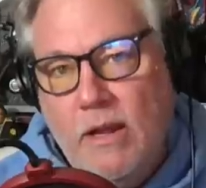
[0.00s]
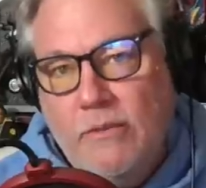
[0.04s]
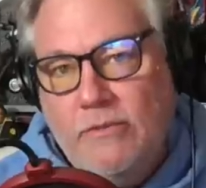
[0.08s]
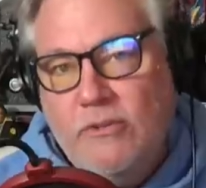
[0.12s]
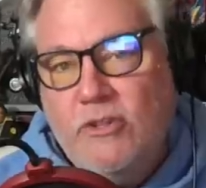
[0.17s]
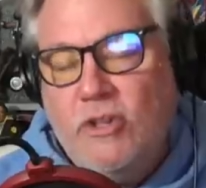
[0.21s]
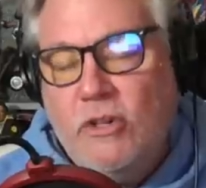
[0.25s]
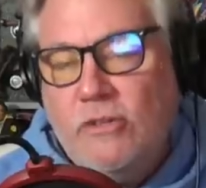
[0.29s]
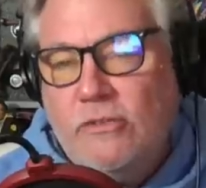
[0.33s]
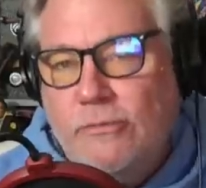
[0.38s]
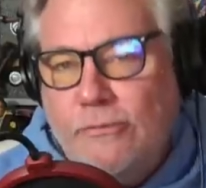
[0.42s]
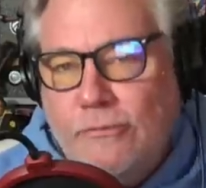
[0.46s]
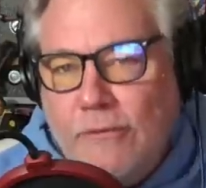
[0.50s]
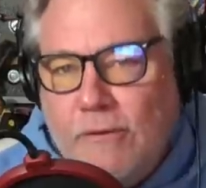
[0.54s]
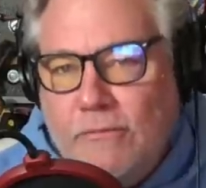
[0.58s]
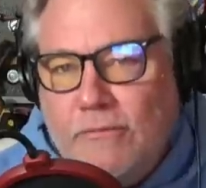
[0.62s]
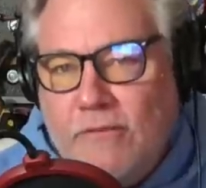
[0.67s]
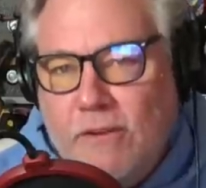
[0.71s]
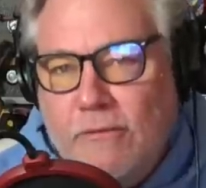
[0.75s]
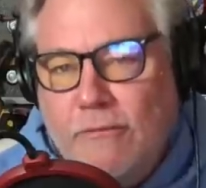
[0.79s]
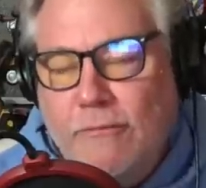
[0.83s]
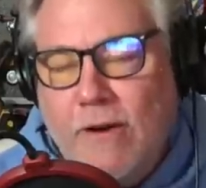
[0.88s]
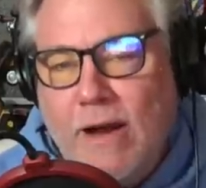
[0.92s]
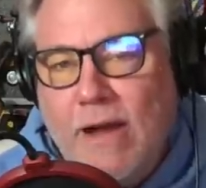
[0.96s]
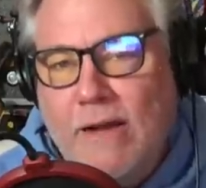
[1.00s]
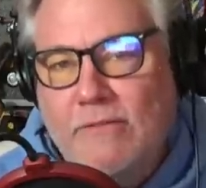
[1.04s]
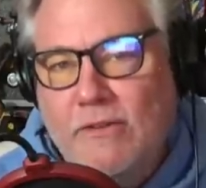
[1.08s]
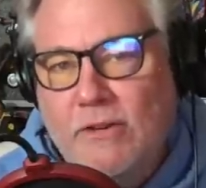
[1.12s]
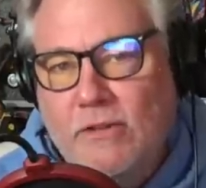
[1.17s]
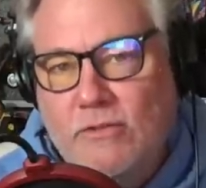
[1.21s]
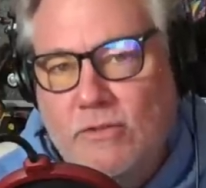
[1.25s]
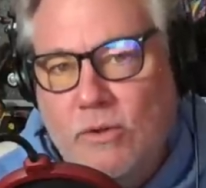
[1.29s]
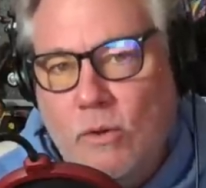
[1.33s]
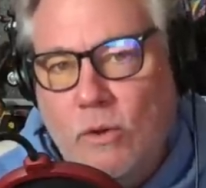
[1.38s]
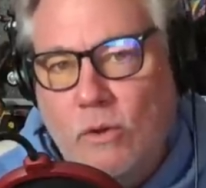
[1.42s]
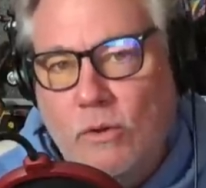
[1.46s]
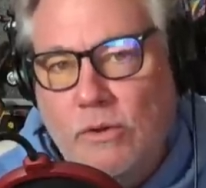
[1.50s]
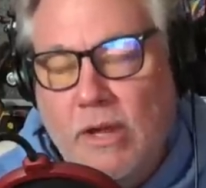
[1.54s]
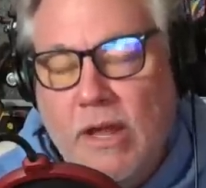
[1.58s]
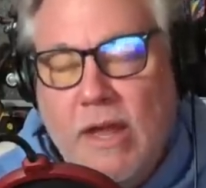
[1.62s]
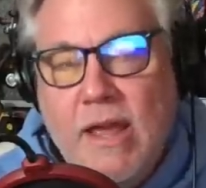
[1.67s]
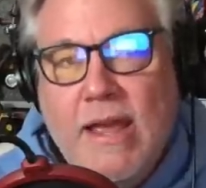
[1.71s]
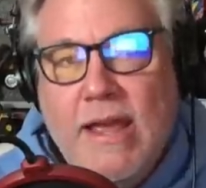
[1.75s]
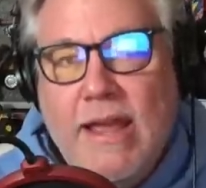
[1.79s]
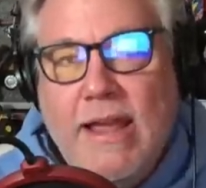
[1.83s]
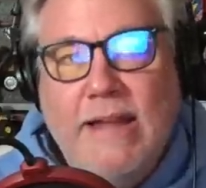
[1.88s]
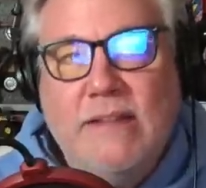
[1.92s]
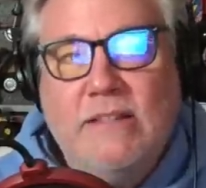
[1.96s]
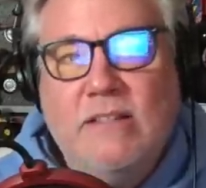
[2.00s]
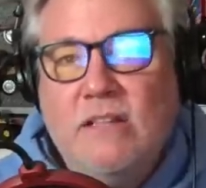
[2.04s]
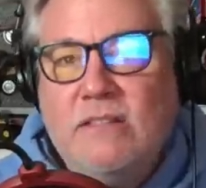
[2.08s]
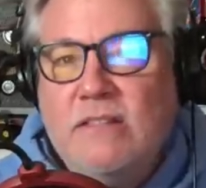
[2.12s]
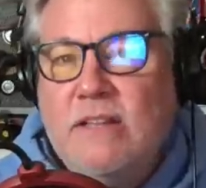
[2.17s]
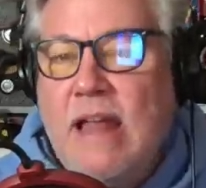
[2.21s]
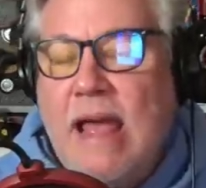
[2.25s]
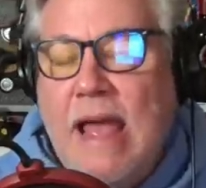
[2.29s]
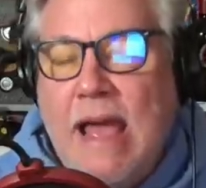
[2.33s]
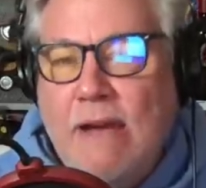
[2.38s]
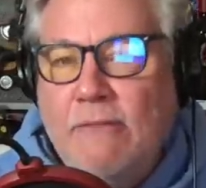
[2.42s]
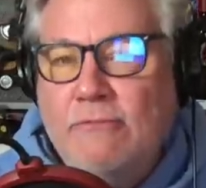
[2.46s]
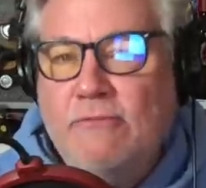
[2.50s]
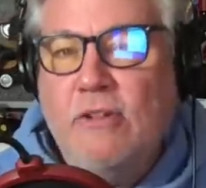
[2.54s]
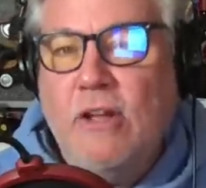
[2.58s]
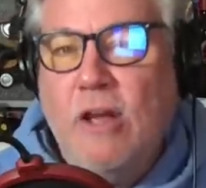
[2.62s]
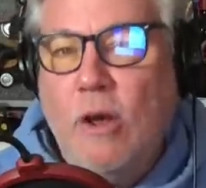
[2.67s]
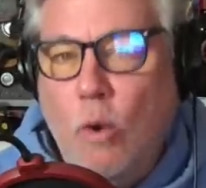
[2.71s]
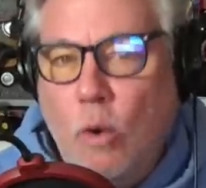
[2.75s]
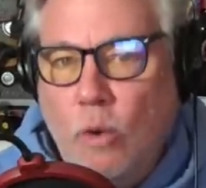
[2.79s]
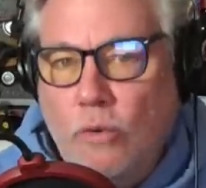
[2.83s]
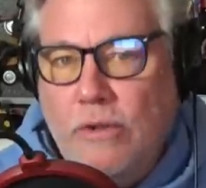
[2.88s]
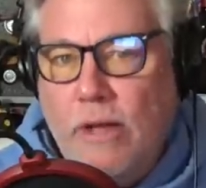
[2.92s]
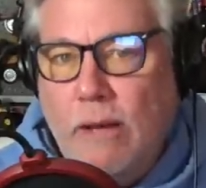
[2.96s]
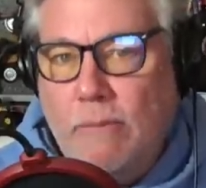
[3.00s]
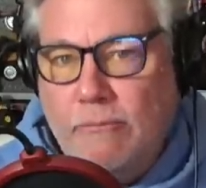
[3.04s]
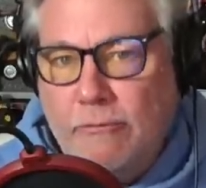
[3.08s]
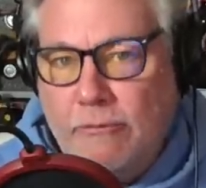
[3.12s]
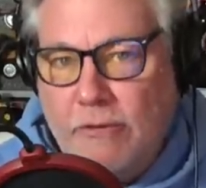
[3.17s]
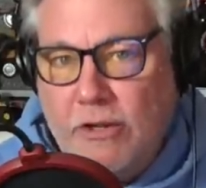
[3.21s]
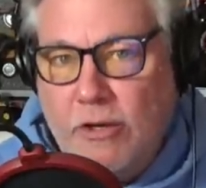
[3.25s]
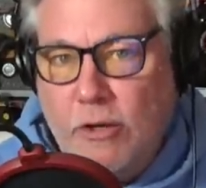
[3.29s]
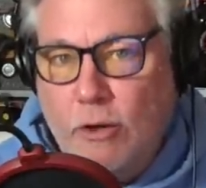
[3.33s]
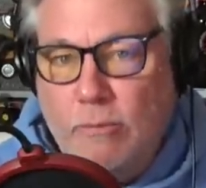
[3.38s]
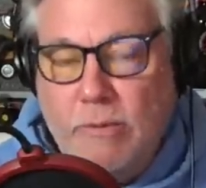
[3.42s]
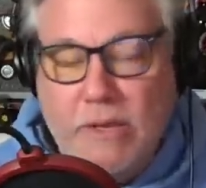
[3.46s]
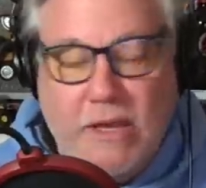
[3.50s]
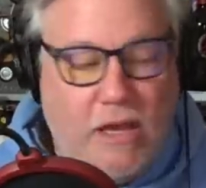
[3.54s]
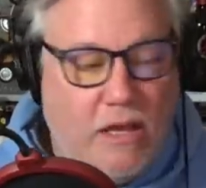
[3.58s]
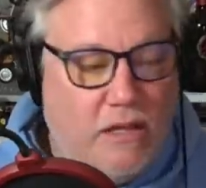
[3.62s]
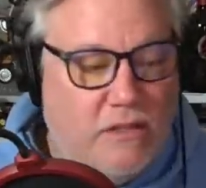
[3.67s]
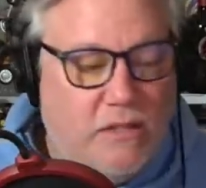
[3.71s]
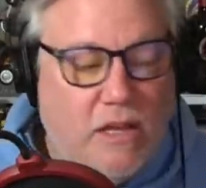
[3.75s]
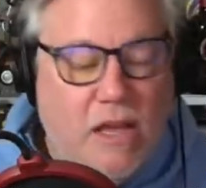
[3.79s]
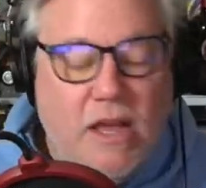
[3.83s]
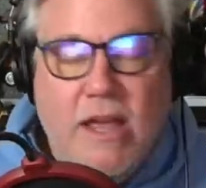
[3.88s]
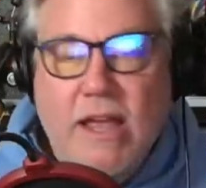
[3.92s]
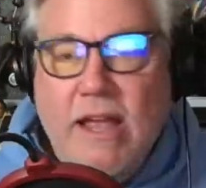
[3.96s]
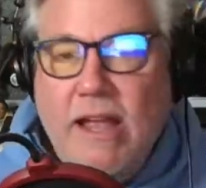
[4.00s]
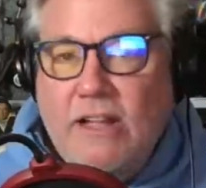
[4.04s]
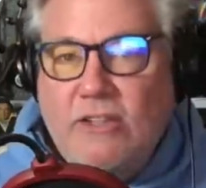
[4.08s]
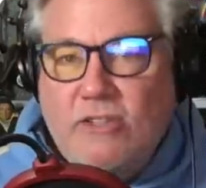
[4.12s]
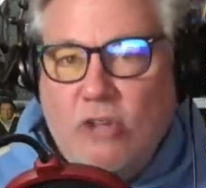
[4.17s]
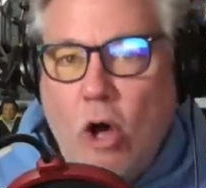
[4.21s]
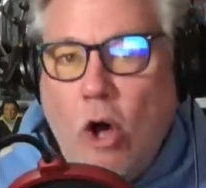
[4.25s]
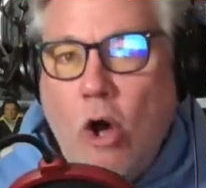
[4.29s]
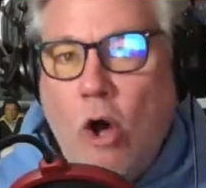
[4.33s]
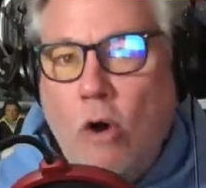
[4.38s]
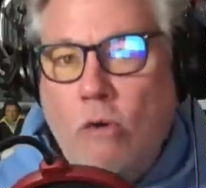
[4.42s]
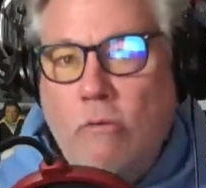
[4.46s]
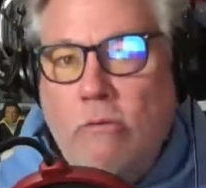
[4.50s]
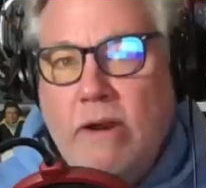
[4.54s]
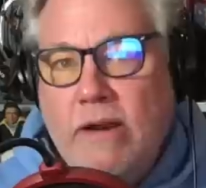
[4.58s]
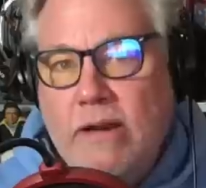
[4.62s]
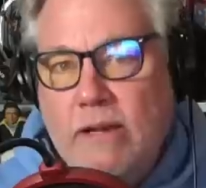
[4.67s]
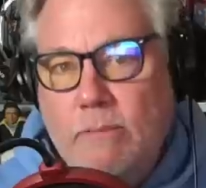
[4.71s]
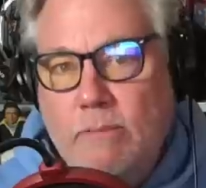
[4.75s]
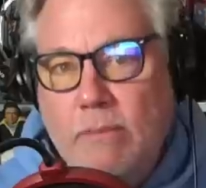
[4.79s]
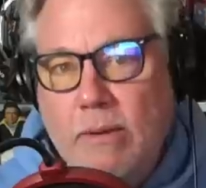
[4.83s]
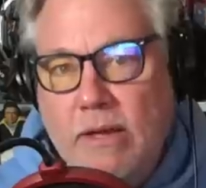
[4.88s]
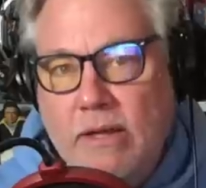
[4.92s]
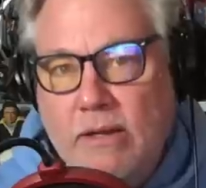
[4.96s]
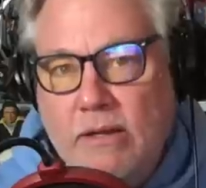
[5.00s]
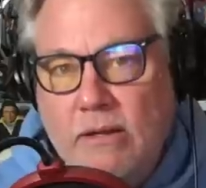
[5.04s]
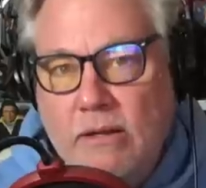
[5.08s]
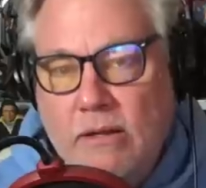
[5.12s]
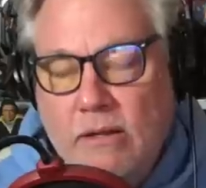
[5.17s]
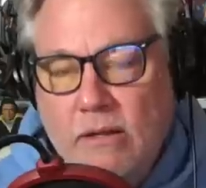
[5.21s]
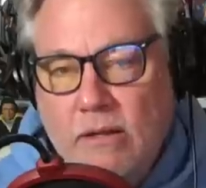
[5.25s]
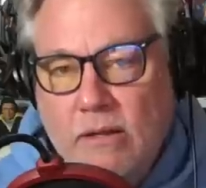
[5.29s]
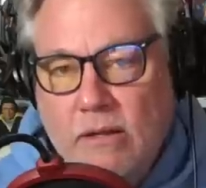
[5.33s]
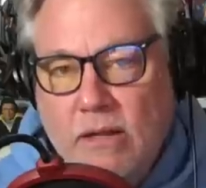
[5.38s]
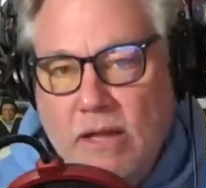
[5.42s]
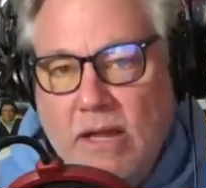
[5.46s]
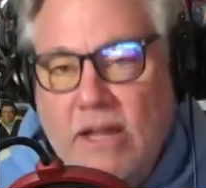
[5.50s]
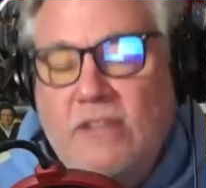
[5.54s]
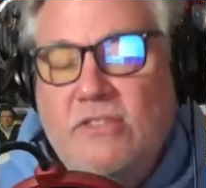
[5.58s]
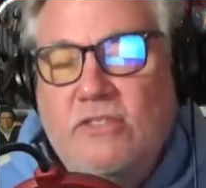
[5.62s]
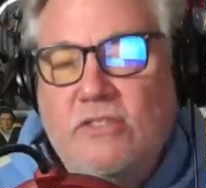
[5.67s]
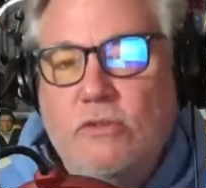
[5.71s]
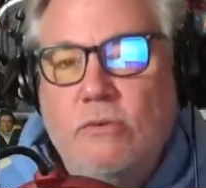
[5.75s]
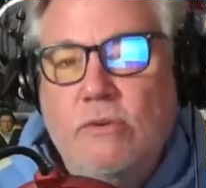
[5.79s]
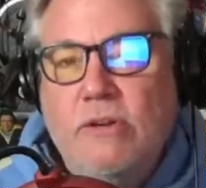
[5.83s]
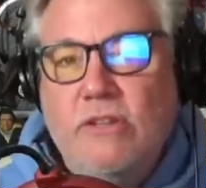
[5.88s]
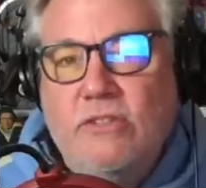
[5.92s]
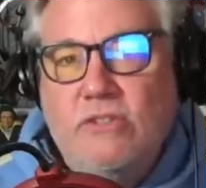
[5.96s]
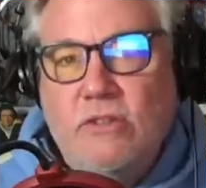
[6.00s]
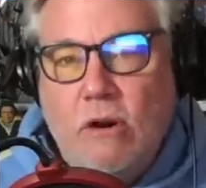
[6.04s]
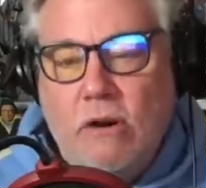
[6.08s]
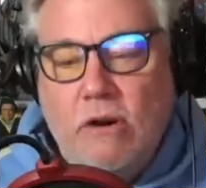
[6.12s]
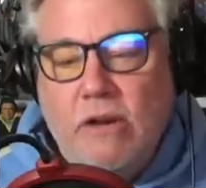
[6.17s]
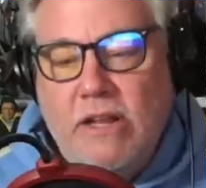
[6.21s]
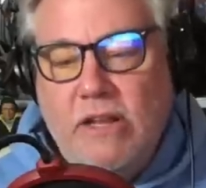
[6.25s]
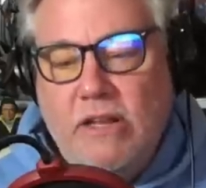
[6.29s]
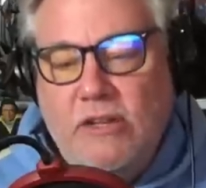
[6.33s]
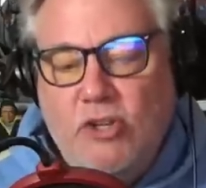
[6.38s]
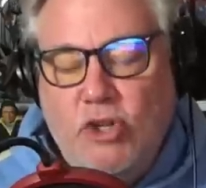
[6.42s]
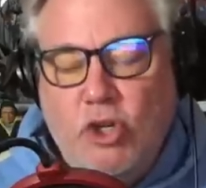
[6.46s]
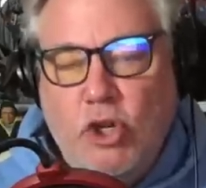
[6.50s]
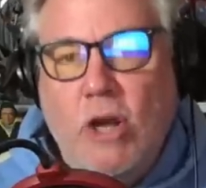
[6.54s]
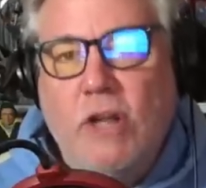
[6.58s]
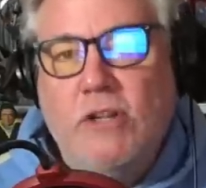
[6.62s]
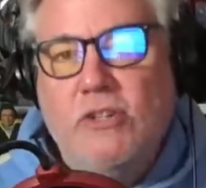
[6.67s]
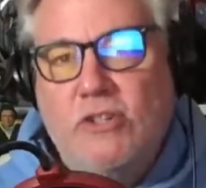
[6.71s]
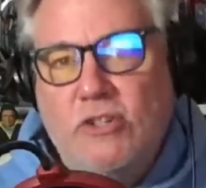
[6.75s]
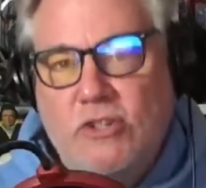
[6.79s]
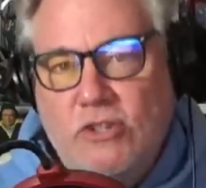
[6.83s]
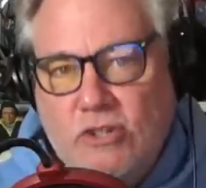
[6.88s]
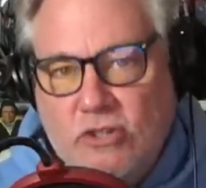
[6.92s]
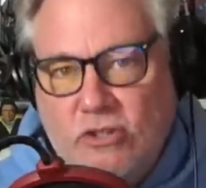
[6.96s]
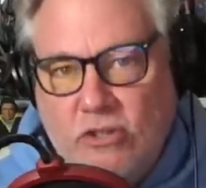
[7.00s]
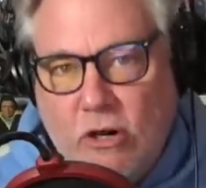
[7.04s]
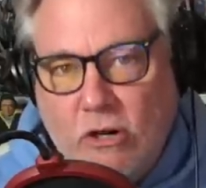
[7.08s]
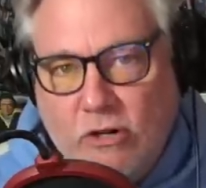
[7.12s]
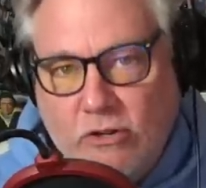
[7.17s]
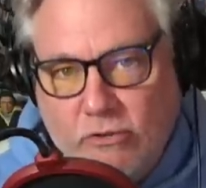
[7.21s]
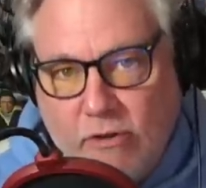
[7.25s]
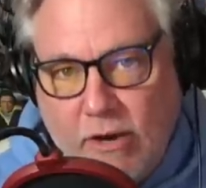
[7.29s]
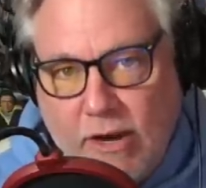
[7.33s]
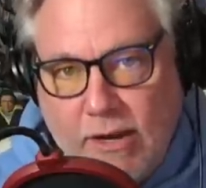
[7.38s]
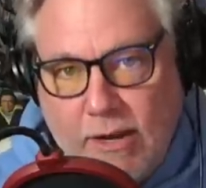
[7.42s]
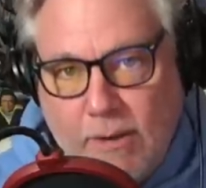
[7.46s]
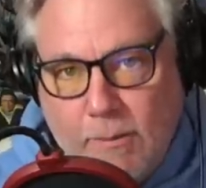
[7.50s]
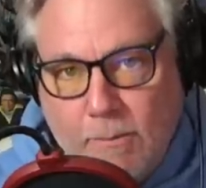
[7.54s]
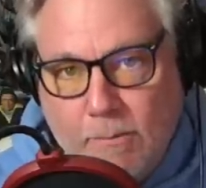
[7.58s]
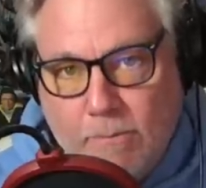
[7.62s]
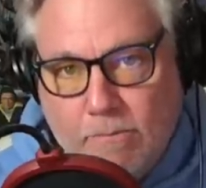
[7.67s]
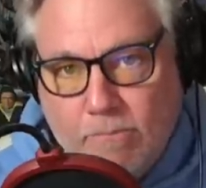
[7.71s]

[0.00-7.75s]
The show's 55 years old. It doesn't have to hold up for you because it's already been, history has already judged Star Trek.